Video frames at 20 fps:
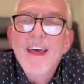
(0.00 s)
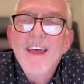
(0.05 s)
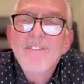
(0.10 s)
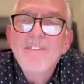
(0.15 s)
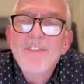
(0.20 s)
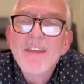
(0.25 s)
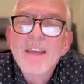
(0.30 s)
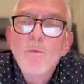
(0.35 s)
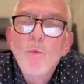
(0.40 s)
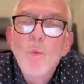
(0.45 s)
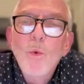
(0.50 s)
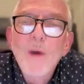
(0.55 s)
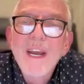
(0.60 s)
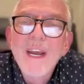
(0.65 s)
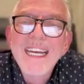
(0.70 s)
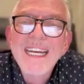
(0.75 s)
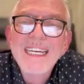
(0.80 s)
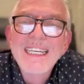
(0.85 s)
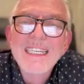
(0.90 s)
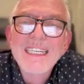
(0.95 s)
that the
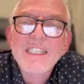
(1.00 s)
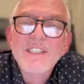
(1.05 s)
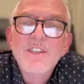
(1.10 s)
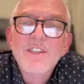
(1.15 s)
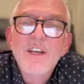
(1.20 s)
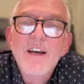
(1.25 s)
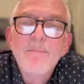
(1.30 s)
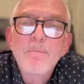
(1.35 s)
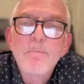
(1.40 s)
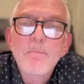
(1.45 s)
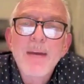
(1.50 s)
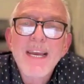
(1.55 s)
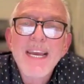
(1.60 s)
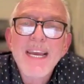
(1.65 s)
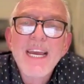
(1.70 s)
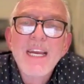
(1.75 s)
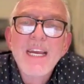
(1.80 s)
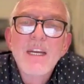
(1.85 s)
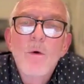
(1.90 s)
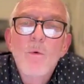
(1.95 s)
wickedness of
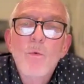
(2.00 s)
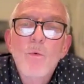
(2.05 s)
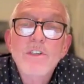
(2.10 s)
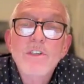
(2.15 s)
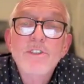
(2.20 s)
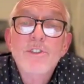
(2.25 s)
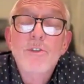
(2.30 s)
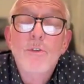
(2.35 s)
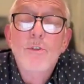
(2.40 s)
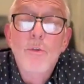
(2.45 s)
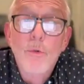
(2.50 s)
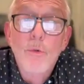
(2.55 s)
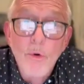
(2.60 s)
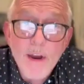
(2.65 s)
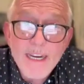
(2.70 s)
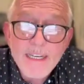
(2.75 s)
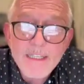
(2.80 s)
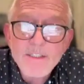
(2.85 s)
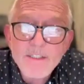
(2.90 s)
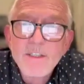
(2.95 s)
man was
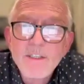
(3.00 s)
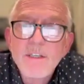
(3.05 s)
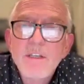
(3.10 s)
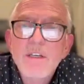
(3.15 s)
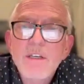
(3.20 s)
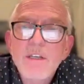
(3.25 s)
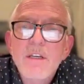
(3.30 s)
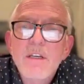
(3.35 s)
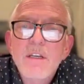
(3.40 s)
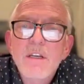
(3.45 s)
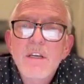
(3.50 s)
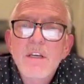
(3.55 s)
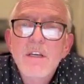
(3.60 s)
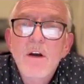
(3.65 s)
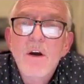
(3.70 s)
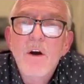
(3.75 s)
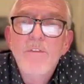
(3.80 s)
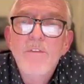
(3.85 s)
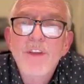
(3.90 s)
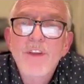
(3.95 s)
great
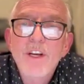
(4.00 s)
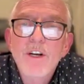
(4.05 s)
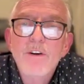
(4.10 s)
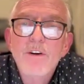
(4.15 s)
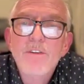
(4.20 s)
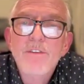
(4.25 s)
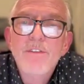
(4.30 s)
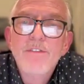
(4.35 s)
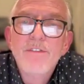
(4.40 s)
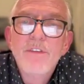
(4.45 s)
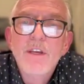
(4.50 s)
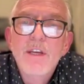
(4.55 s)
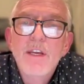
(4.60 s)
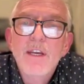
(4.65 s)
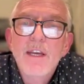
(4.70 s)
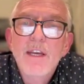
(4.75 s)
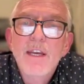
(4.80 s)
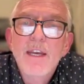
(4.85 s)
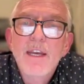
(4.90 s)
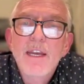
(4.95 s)
on the earth,
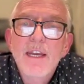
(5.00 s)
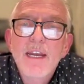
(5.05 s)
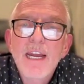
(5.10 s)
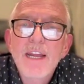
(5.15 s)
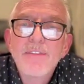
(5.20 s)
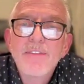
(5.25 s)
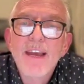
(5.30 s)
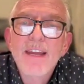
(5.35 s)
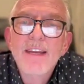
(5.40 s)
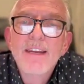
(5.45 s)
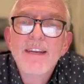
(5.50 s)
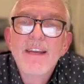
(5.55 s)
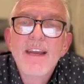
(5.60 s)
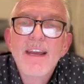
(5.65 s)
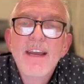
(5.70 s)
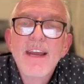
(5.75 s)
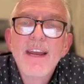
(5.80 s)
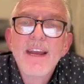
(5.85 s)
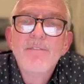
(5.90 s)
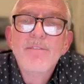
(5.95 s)
and that
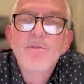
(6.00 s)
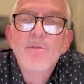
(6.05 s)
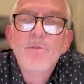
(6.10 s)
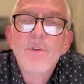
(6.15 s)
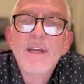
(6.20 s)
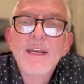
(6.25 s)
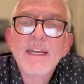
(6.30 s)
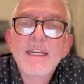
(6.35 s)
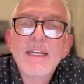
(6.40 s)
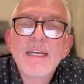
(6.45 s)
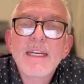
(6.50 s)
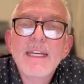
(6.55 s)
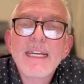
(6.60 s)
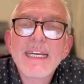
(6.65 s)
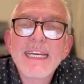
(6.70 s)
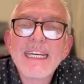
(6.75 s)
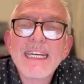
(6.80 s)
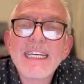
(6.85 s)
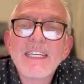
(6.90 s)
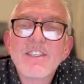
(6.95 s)
every
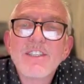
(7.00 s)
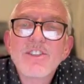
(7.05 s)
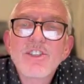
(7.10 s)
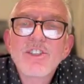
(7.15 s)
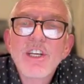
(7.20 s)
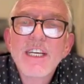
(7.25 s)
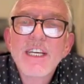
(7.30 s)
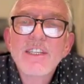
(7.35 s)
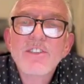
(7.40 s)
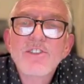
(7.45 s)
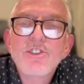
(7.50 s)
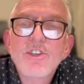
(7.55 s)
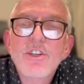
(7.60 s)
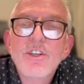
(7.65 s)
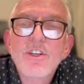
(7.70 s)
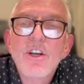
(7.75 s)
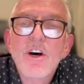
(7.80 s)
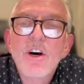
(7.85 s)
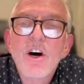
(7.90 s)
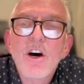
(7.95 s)

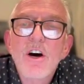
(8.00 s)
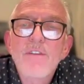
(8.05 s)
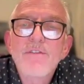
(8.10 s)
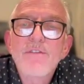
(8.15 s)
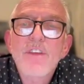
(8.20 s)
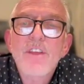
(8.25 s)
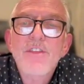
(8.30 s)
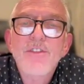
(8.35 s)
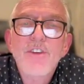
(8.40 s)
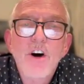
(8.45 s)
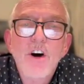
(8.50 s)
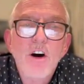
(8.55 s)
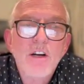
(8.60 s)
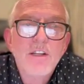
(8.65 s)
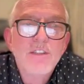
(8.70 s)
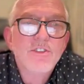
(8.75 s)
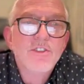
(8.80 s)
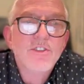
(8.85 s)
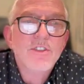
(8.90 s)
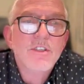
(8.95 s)
intention of the
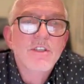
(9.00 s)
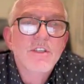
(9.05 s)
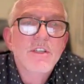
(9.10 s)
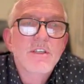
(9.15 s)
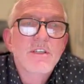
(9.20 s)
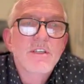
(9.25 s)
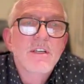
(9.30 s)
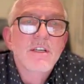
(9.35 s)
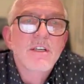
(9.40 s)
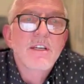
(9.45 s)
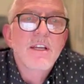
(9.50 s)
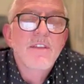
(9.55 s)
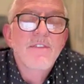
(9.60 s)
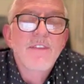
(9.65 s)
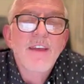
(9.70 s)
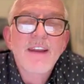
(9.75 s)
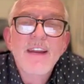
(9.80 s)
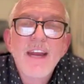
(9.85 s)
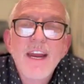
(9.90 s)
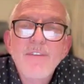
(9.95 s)
thoughts,
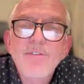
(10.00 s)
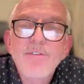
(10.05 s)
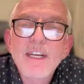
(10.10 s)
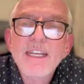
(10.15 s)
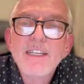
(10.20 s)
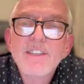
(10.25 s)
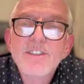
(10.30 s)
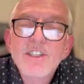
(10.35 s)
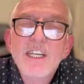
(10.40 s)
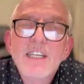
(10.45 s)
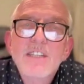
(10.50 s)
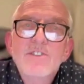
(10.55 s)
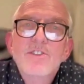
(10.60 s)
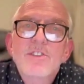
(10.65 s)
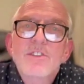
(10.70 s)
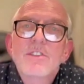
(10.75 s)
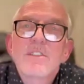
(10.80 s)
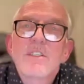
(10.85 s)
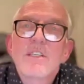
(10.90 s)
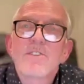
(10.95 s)
that every
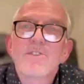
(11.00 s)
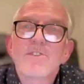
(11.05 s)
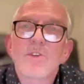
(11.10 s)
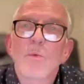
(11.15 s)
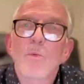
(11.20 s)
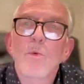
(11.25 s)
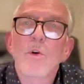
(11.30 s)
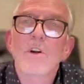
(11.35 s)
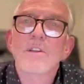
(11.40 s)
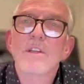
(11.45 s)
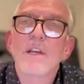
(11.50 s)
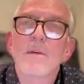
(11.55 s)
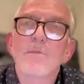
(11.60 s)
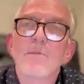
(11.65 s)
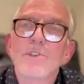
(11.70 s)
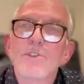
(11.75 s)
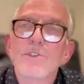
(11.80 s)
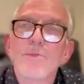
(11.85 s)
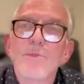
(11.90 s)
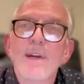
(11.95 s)
intention is the word that
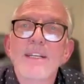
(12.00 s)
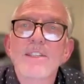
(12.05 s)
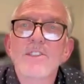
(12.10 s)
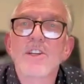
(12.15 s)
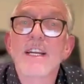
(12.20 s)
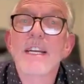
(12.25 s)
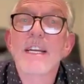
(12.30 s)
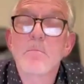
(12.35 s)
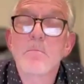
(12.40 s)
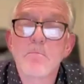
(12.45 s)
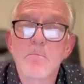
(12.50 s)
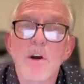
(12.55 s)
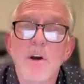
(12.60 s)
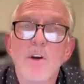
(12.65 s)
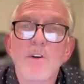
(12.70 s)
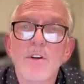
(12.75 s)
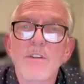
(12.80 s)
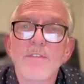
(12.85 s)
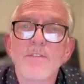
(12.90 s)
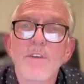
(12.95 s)
was translated
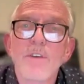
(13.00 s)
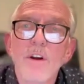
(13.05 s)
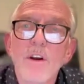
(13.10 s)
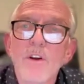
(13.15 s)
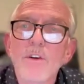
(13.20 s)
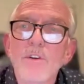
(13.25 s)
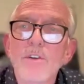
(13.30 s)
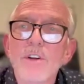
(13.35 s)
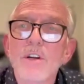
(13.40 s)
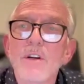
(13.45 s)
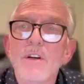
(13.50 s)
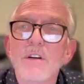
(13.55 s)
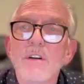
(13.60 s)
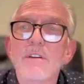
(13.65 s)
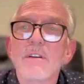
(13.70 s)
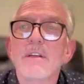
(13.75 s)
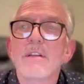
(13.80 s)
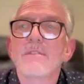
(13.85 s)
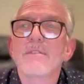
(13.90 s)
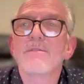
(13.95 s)
motive
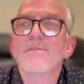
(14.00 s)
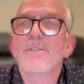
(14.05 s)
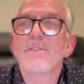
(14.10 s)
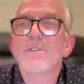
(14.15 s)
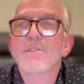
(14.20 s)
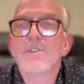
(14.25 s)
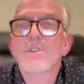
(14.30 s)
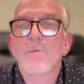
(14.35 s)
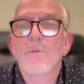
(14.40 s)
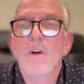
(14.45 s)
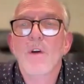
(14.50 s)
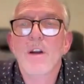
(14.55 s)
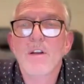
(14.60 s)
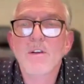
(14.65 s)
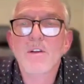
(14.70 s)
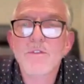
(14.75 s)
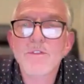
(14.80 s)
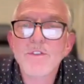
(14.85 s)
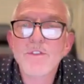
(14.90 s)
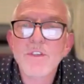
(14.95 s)
earlier in First
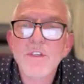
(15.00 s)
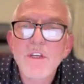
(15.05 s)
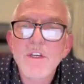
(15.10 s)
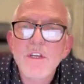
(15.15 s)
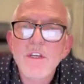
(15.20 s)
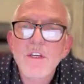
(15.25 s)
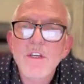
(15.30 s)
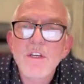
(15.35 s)
Chronicles.